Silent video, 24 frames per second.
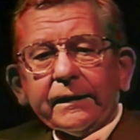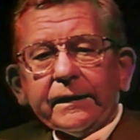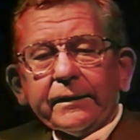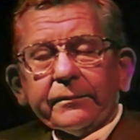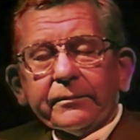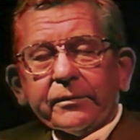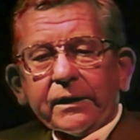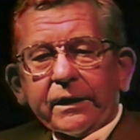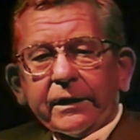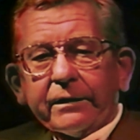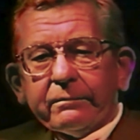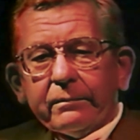But
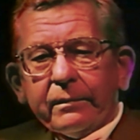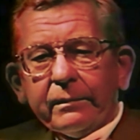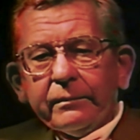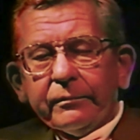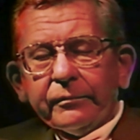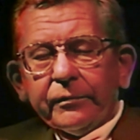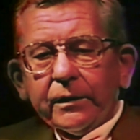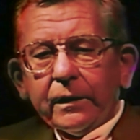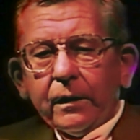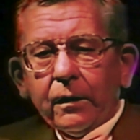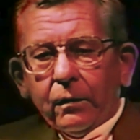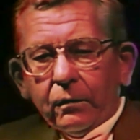I remember
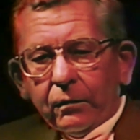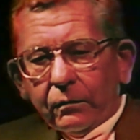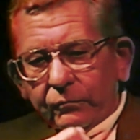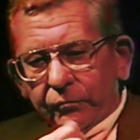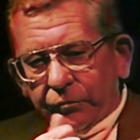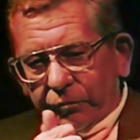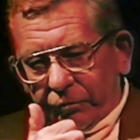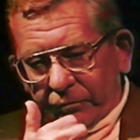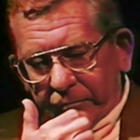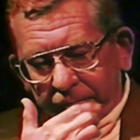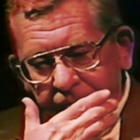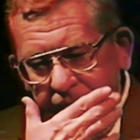in
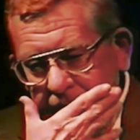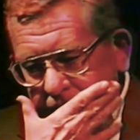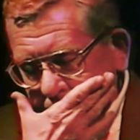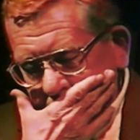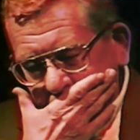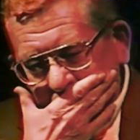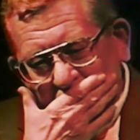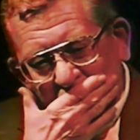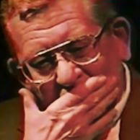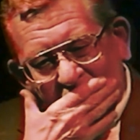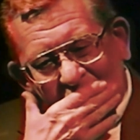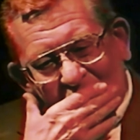homeroom,
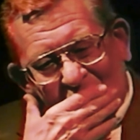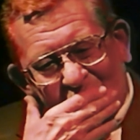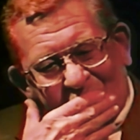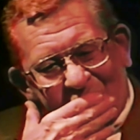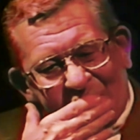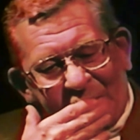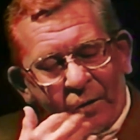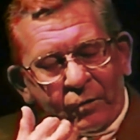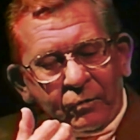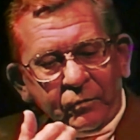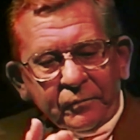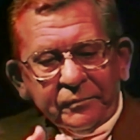the
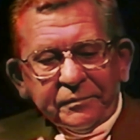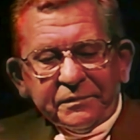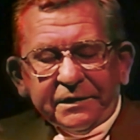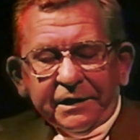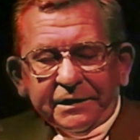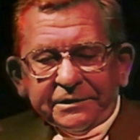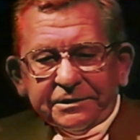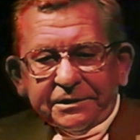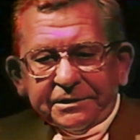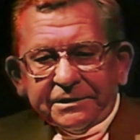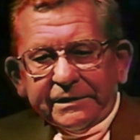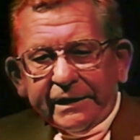homeroom
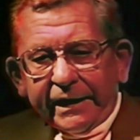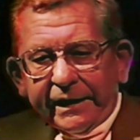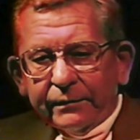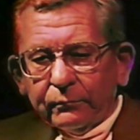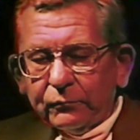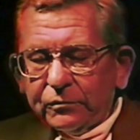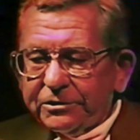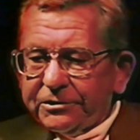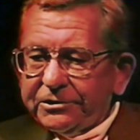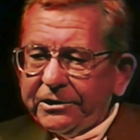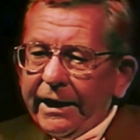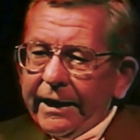teacher's name was
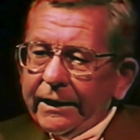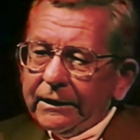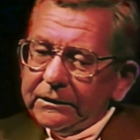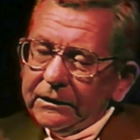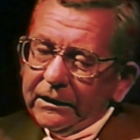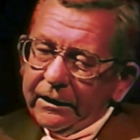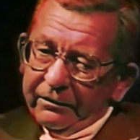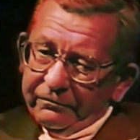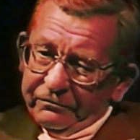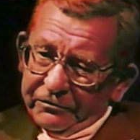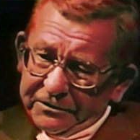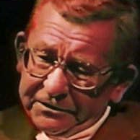Jack
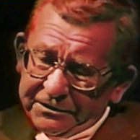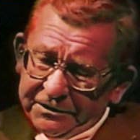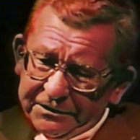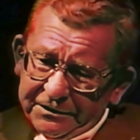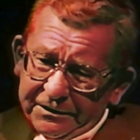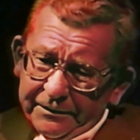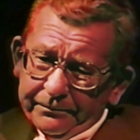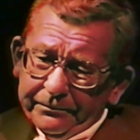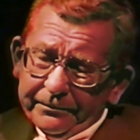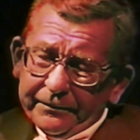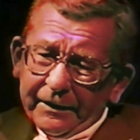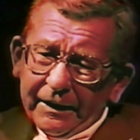Levitz.
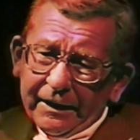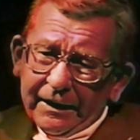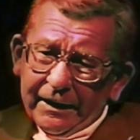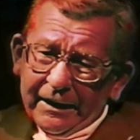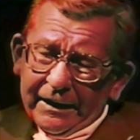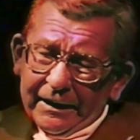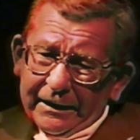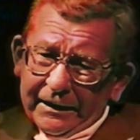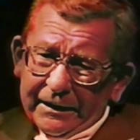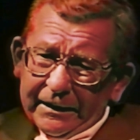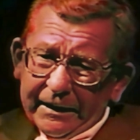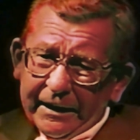
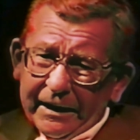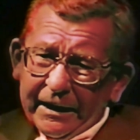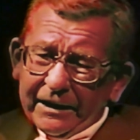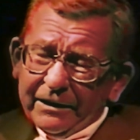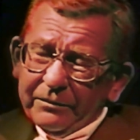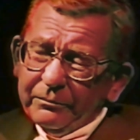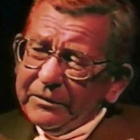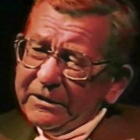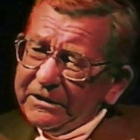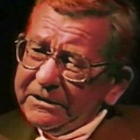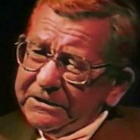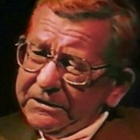He had to
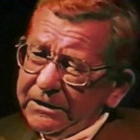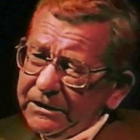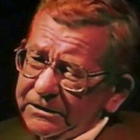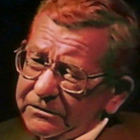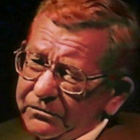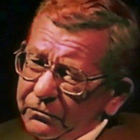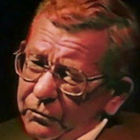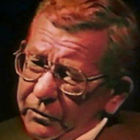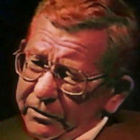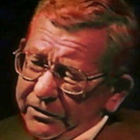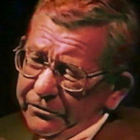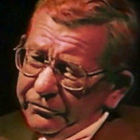be
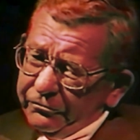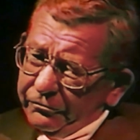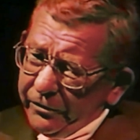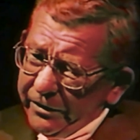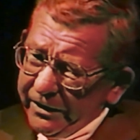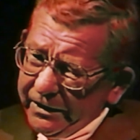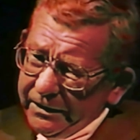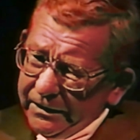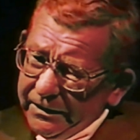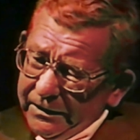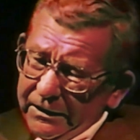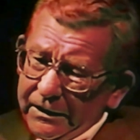
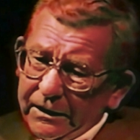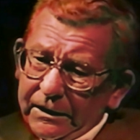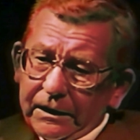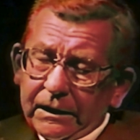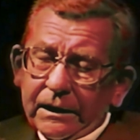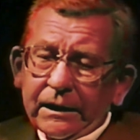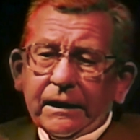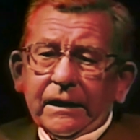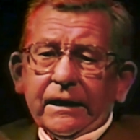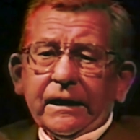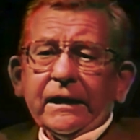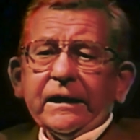6'3",
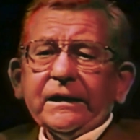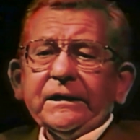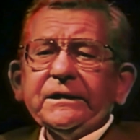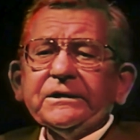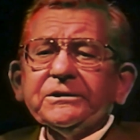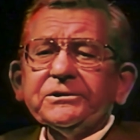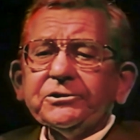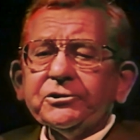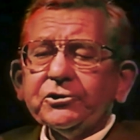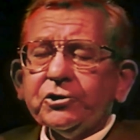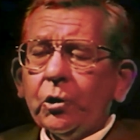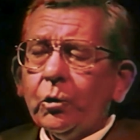and his
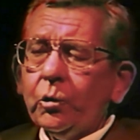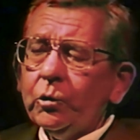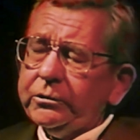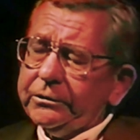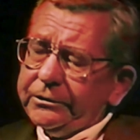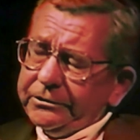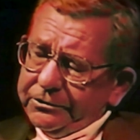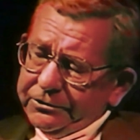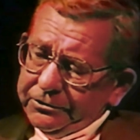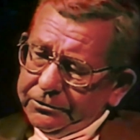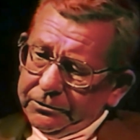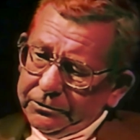
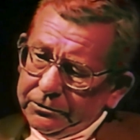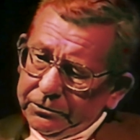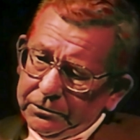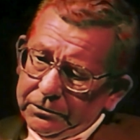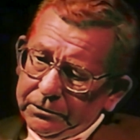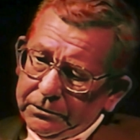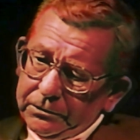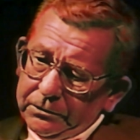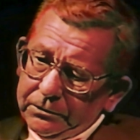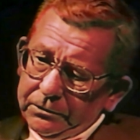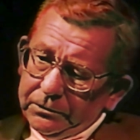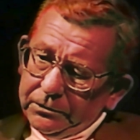shoulders
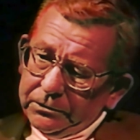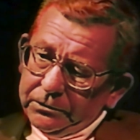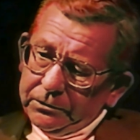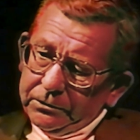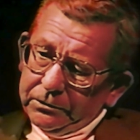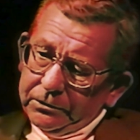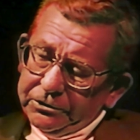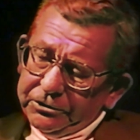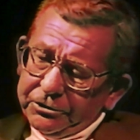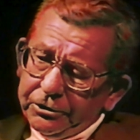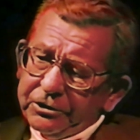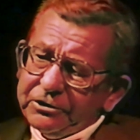
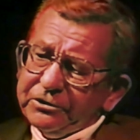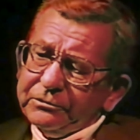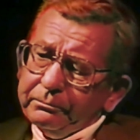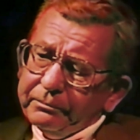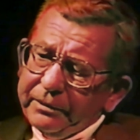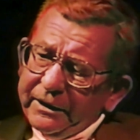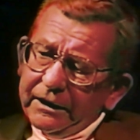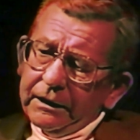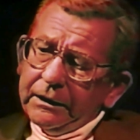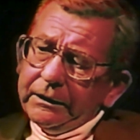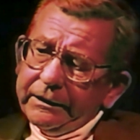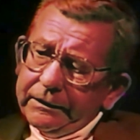just
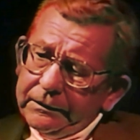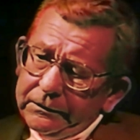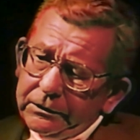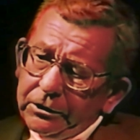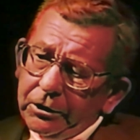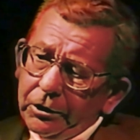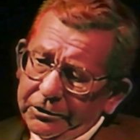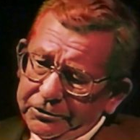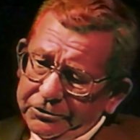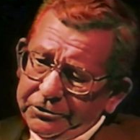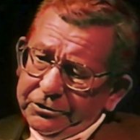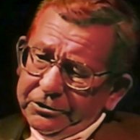barely
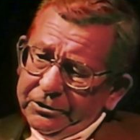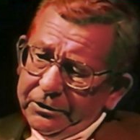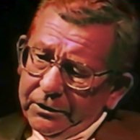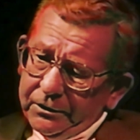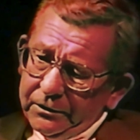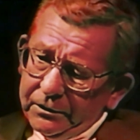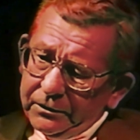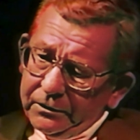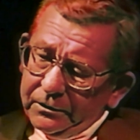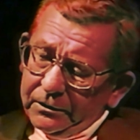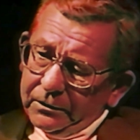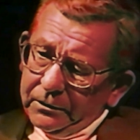touched
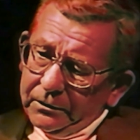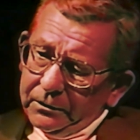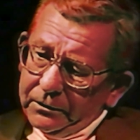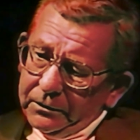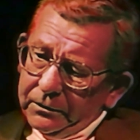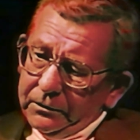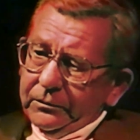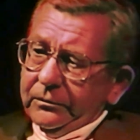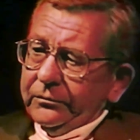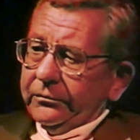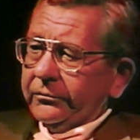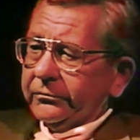
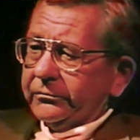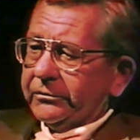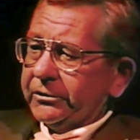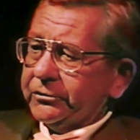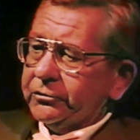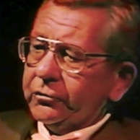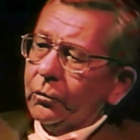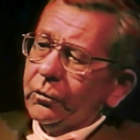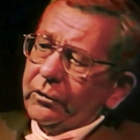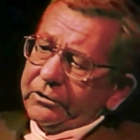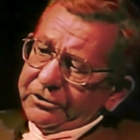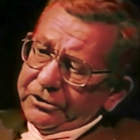the
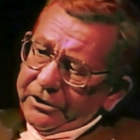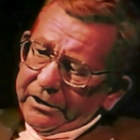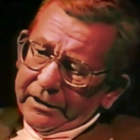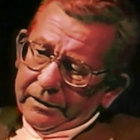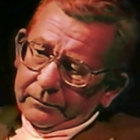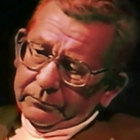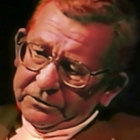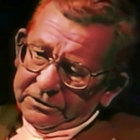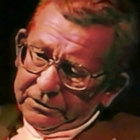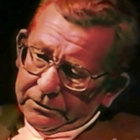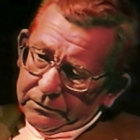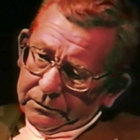door
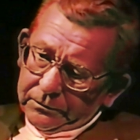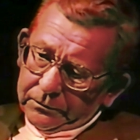jambs.